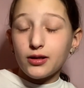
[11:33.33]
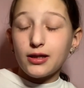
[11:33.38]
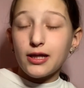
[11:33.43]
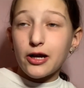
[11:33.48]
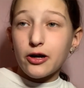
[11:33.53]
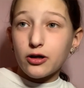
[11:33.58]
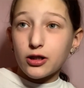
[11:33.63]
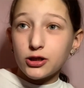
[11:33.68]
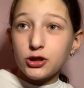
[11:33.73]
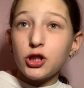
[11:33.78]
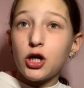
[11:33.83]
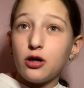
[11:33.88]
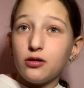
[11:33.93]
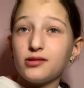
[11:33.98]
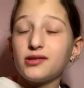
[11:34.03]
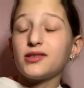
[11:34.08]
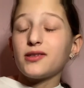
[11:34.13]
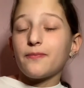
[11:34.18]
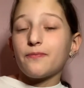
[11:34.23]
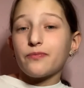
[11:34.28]
they're
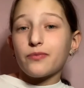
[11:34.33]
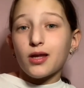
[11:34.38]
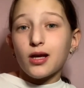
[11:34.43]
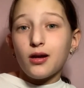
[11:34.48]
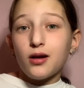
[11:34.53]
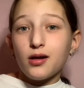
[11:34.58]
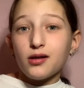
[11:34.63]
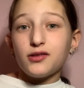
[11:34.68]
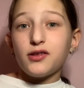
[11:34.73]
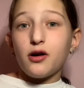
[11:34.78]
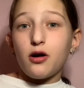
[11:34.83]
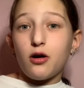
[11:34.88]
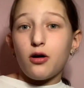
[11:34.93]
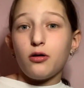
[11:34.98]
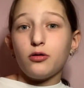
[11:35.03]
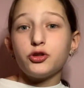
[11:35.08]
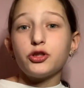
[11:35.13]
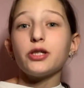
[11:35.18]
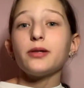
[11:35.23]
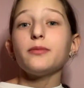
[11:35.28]
adults.
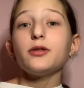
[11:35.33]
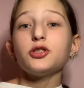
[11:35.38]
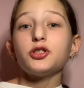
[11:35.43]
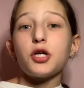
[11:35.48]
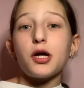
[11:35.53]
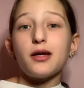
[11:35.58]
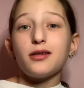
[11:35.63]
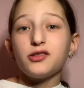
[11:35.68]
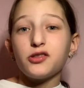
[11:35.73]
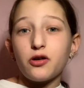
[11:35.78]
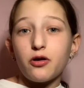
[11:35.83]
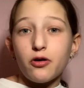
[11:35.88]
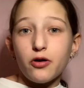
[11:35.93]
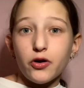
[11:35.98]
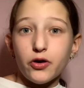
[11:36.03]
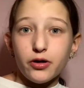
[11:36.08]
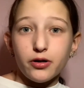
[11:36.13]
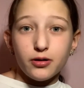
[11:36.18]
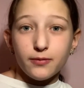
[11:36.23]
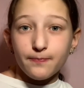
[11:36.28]
So German Giants
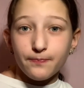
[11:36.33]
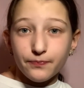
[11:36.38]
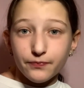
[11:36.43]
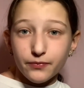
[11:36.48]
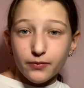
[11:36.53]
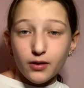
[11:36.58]
are